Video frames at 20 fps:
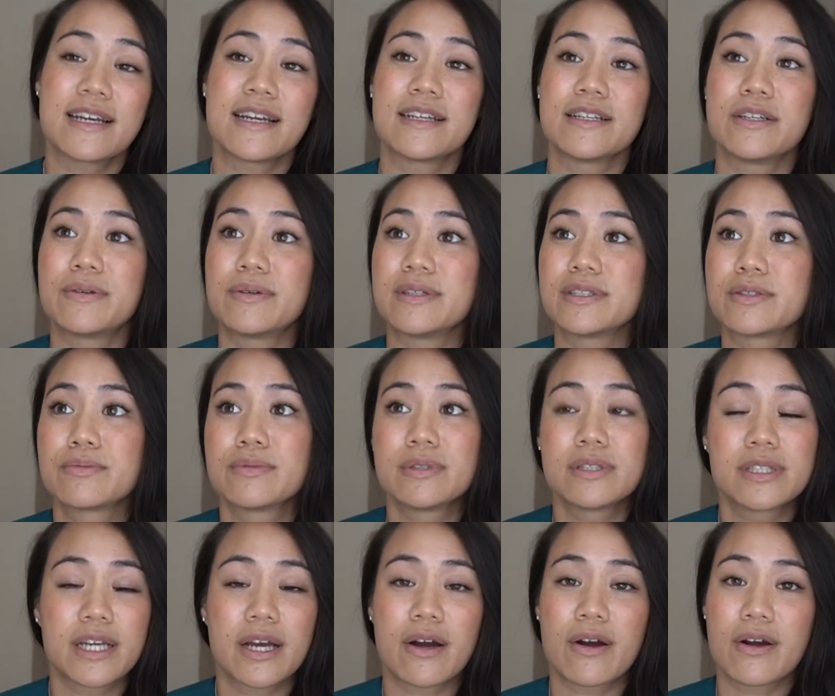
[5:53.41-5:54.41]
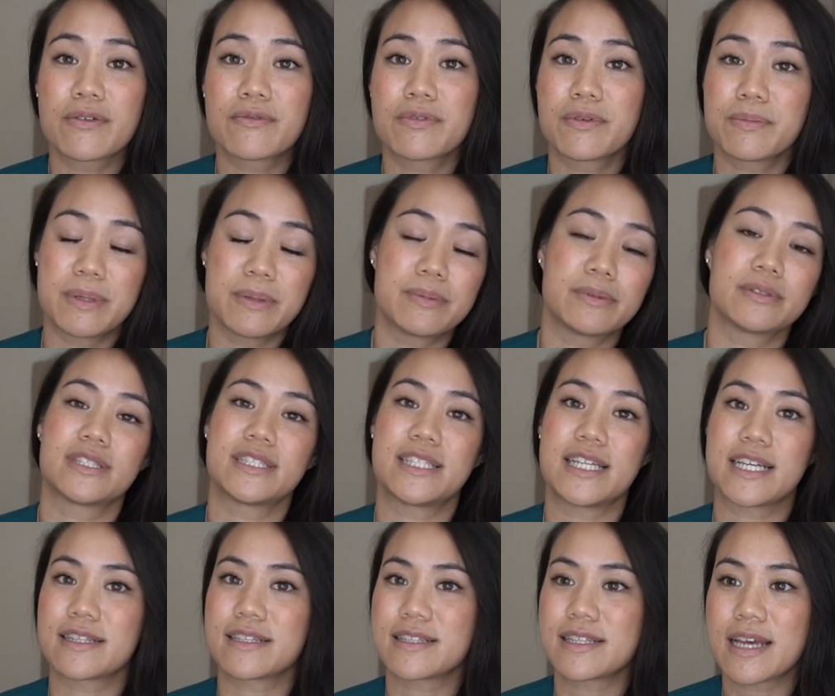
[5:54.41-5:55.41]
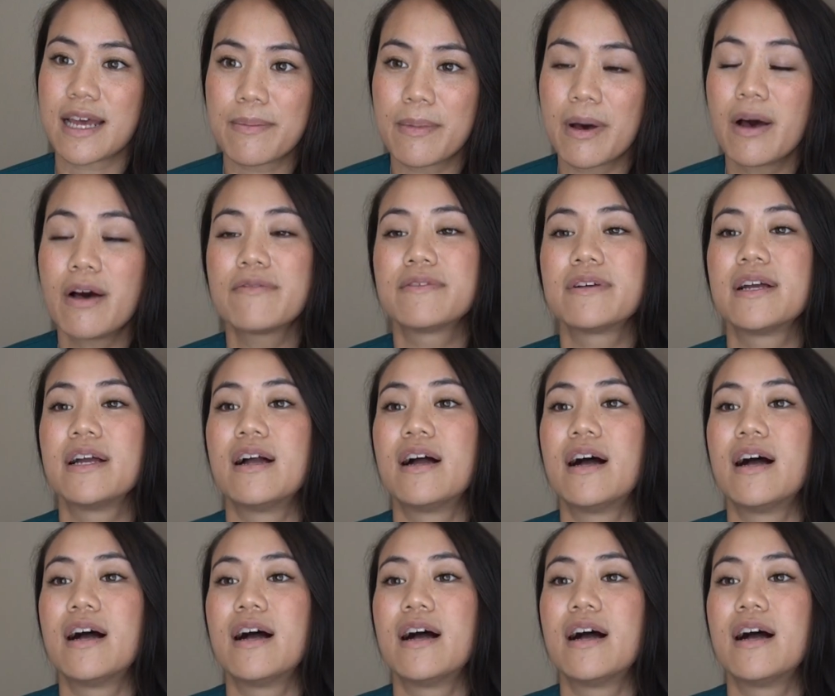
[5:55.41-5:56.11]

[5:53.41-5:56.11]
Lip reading: I know it's really hard for people to take the time off.